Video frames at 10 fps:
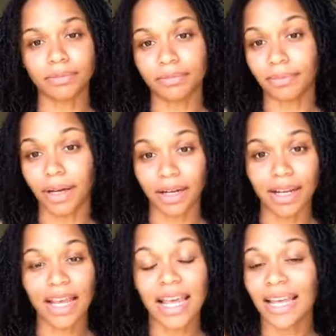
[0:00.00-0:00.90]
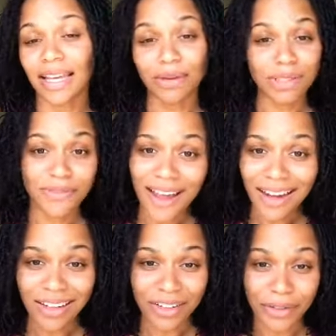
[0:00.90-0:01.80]
but he was
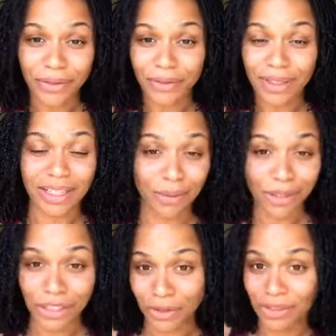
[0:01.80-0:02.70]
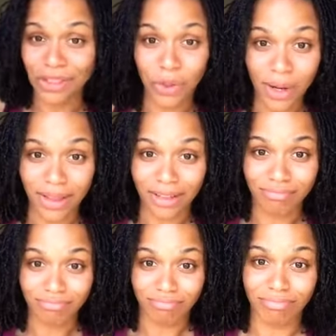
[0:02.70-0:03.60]
fine, he would use the toilet,
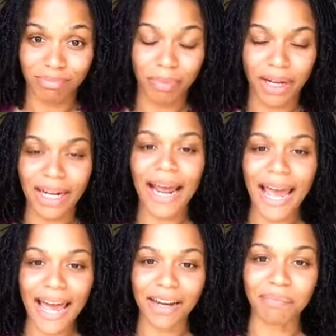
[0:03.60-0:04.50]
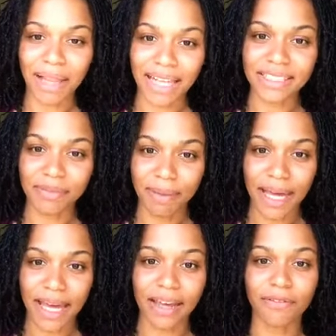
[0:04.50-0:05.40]
but it had a plastic
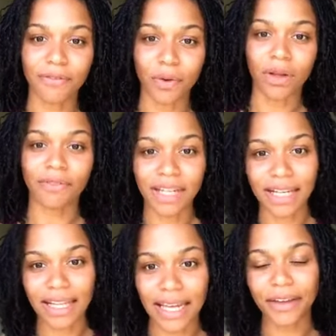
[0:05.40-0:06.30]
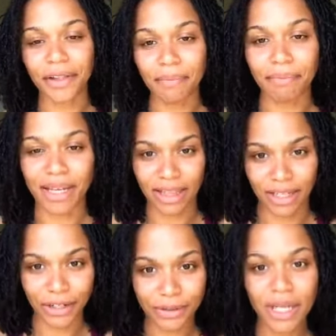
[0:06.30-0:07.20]
bag full of the clay clumping
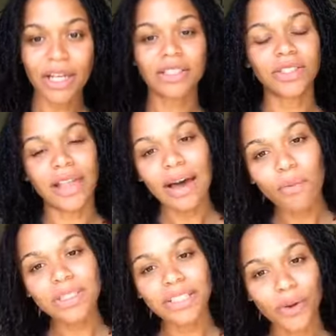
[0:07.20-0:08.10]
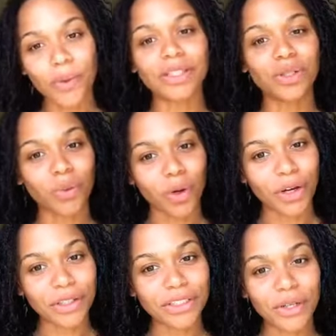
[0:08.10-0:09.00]
litter. So that wasn't going to
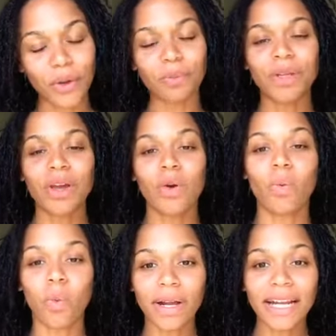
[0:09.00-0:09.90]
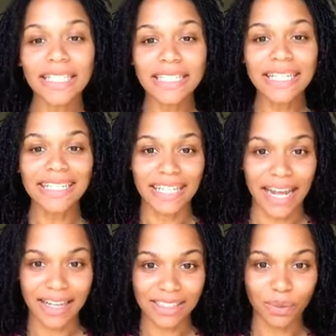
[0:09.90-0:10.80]
work. So what I did
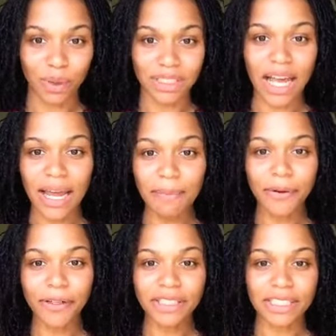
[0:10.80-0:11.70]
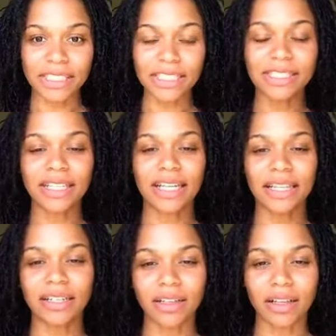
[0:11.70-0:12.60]
next was I purchased a
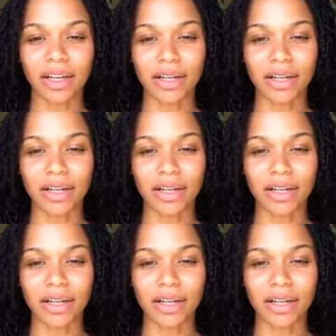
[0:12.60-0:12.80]
little